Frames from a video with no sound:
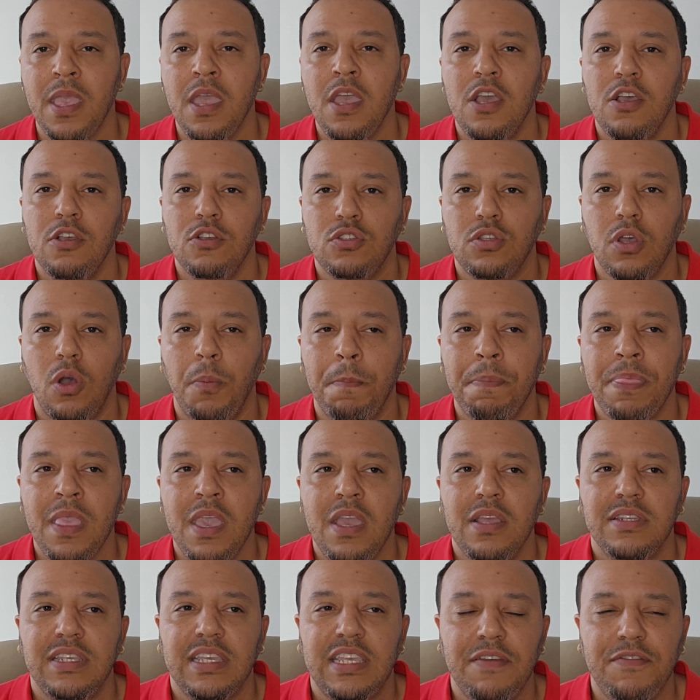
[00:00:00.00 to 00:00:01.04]
So
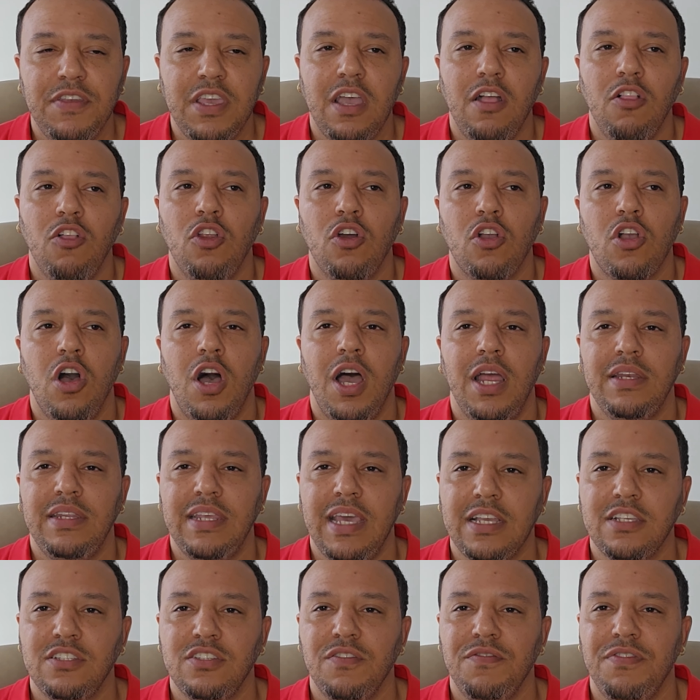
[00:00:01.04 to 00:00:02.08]
to give you a little
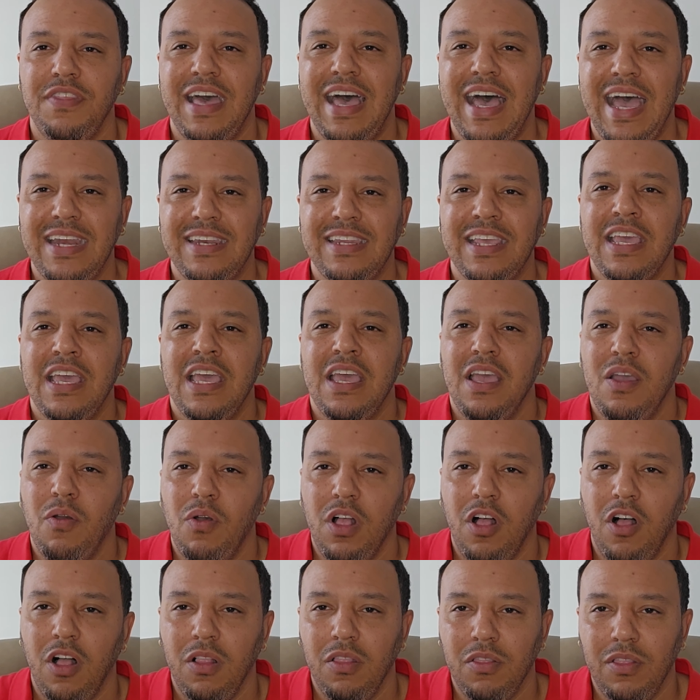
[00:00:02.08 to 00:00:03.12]
context of that,
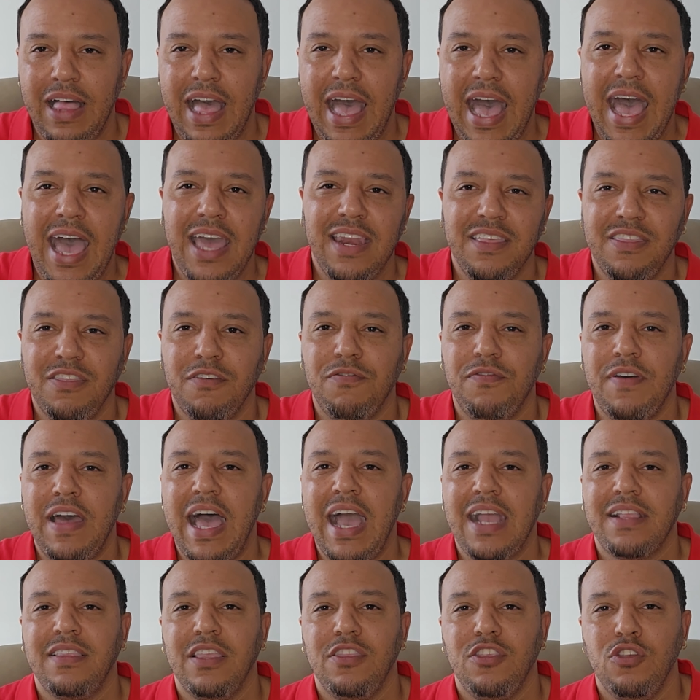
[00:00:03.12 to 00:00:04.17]
add in the fact
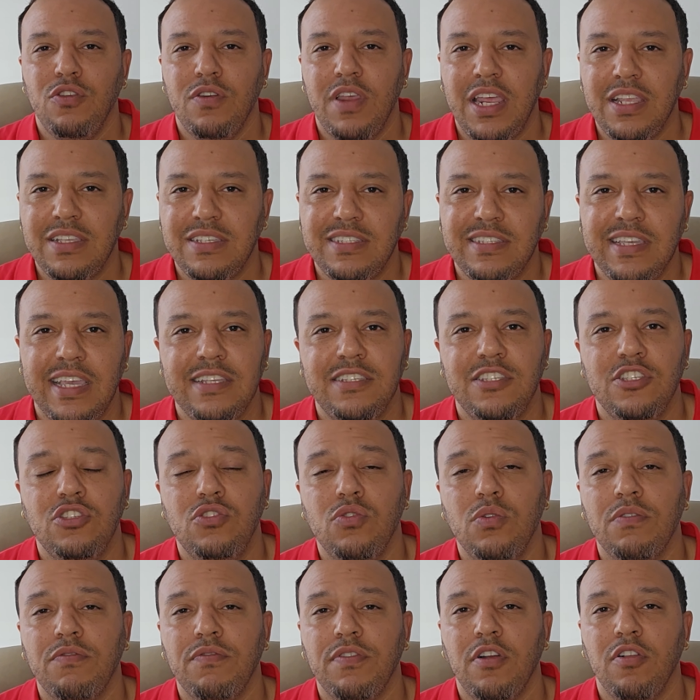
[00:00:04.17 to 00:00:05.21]
that the United States is doing
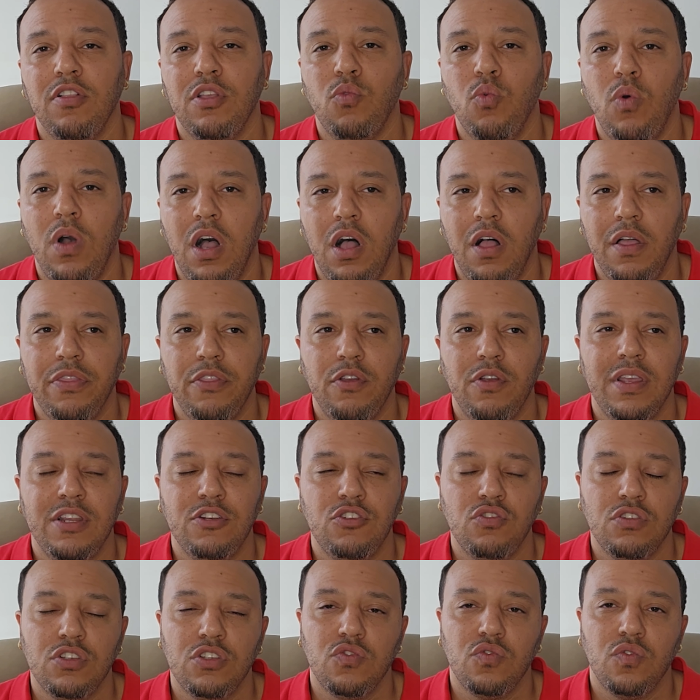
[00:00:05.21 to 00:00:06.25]
fairly well, and
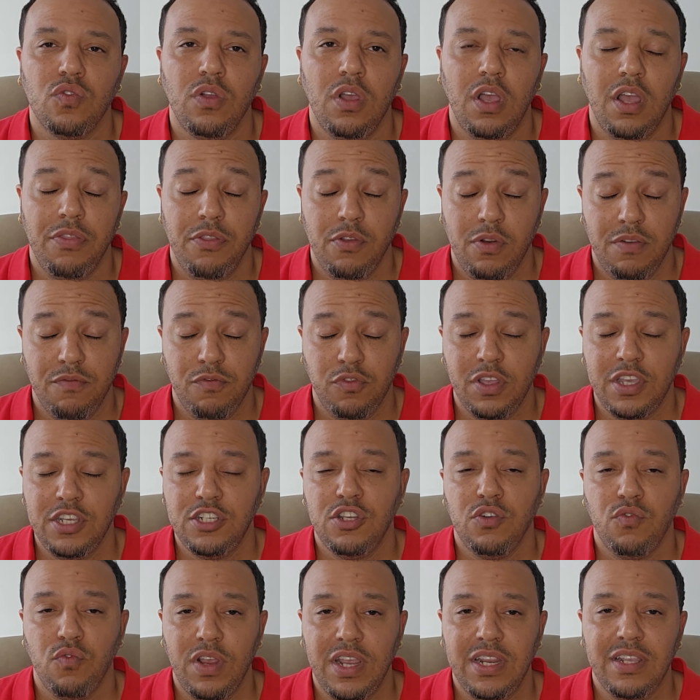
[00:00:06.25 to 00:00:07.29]
their inflation
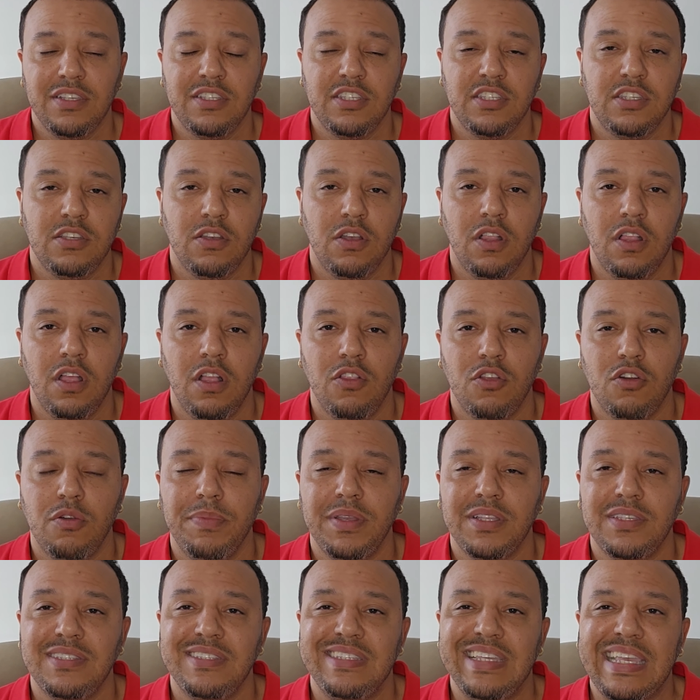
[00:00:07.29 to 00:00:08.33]
rate is still a little bit
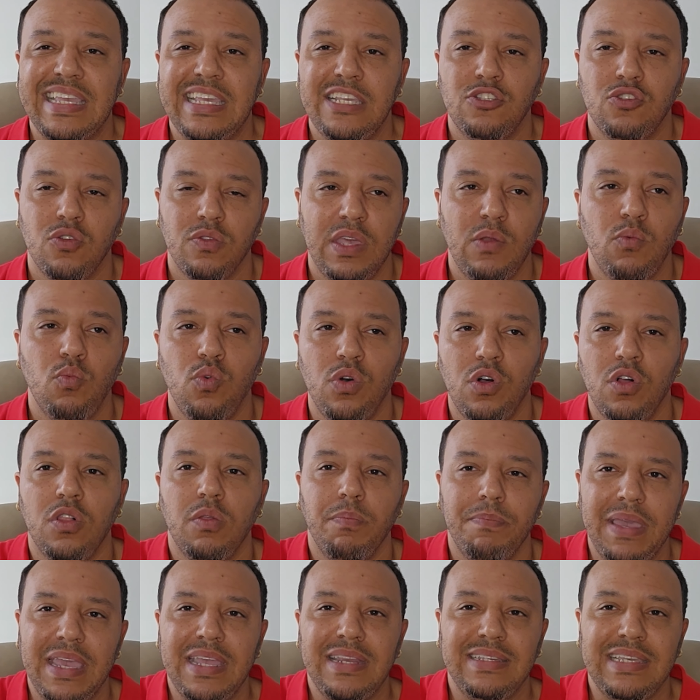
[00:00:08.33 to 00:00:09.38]
sticky, so they will
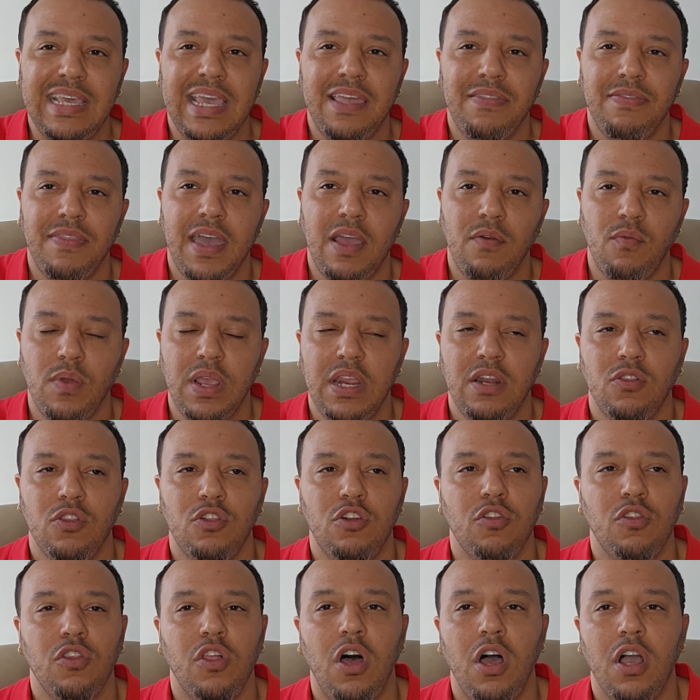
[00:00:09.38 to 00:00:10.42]
maintain that rate a little
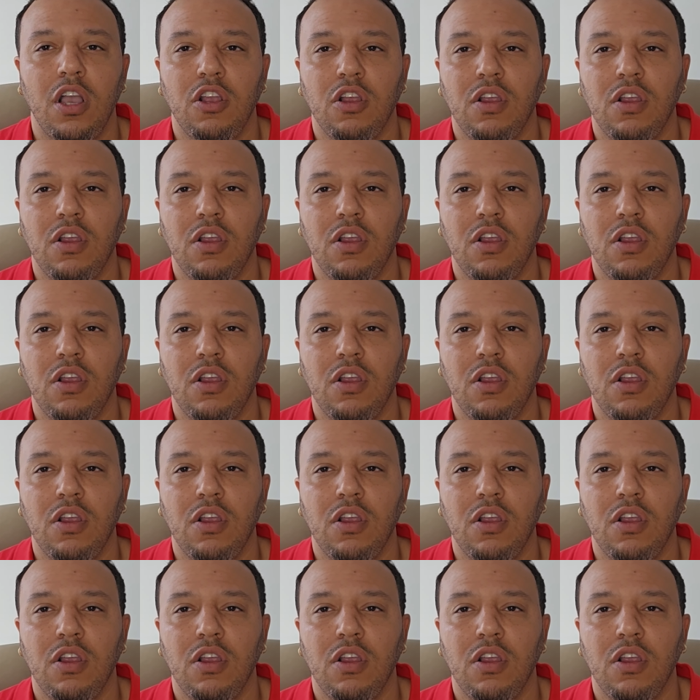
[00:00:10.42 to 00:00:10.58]
longer.